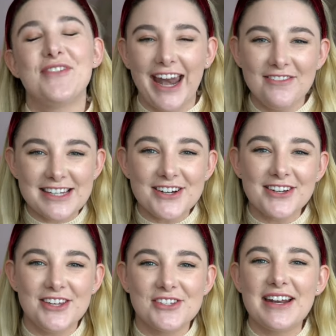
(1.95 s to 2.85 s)
My name is Nicole
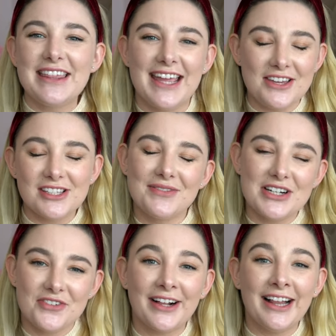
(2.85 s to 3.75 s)
Huesman and thank you so
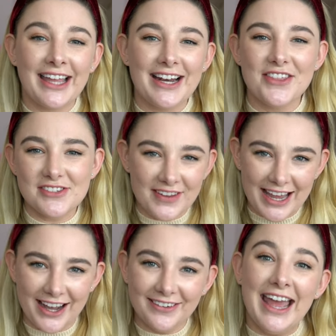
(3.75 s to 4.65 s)
much for clicking on this
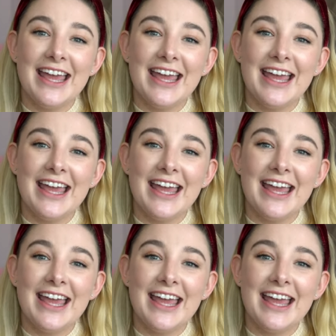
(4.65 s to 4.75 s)
video.